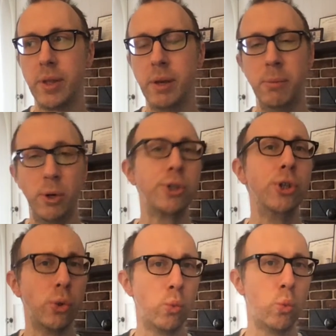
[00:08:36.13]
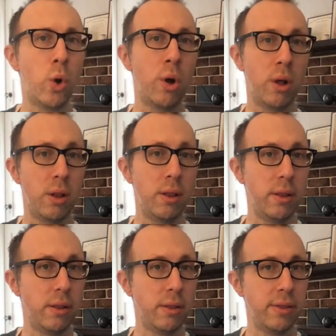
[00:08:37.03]
emotional wall
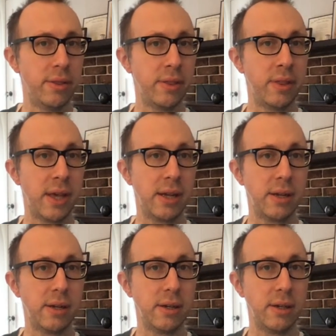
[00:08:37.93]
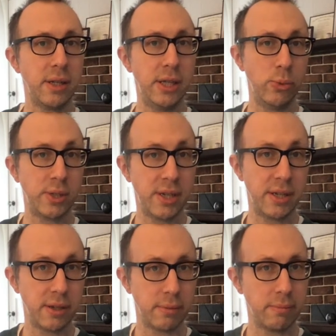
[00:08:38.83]
that he was
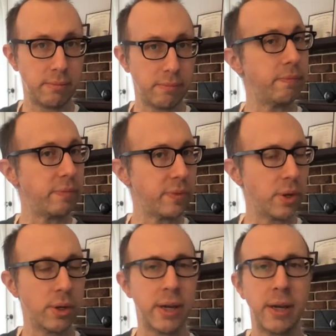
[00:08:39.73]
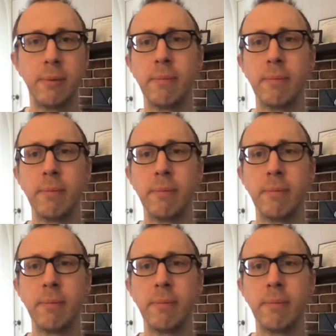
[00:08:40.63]
hitting. Okay?